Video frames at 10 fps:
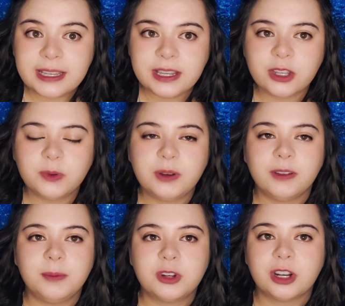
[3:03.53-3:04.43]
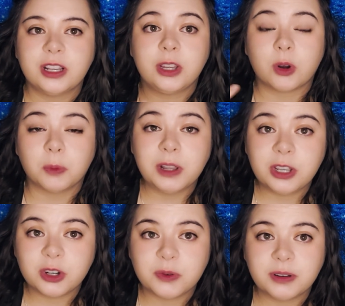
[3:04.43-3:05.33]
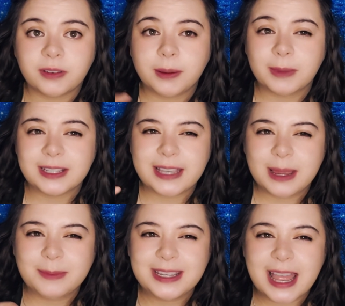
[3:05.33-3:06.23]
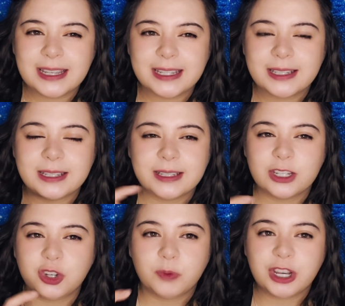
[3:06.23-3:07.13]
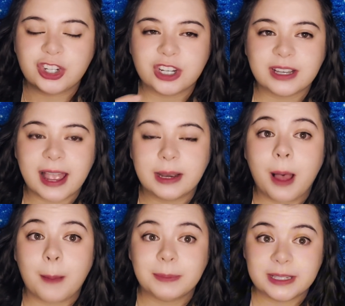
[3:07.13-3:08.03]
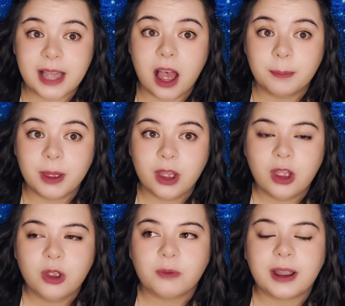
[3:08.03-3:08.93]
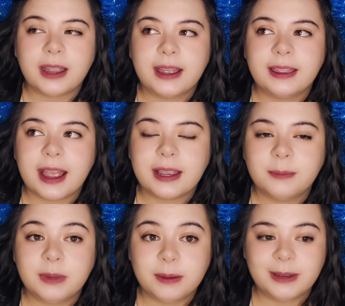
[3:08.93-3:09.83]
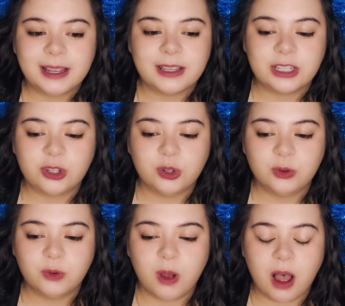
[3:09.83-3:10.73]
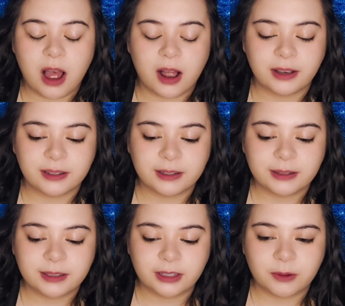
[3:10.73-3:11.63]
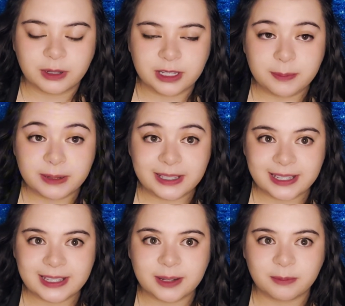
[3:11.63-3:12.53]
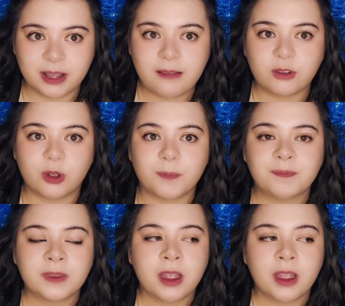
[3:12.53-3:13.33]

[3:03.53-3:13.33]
into the twin flame journey or with your twin flame, the same intense situation kind of pops up, right? And that can be because you, on a deep system level,